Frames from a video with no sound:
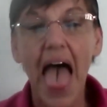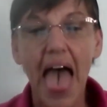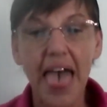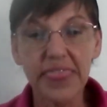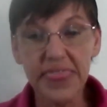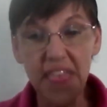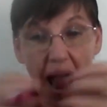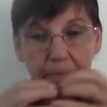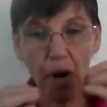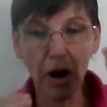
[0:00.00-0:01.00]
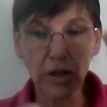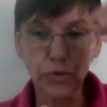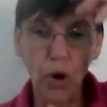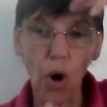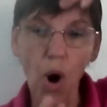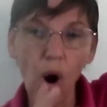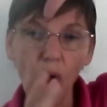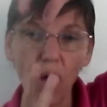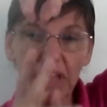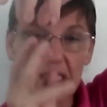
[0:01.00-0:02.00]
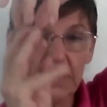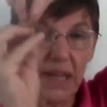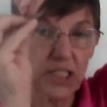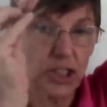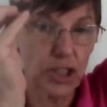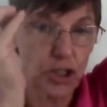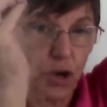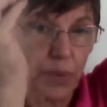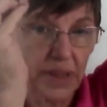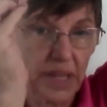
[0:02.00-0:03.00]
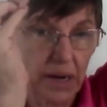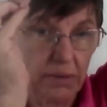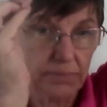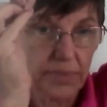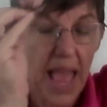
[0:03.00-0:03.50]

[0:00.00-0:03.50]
And that part's where all these messages go in there.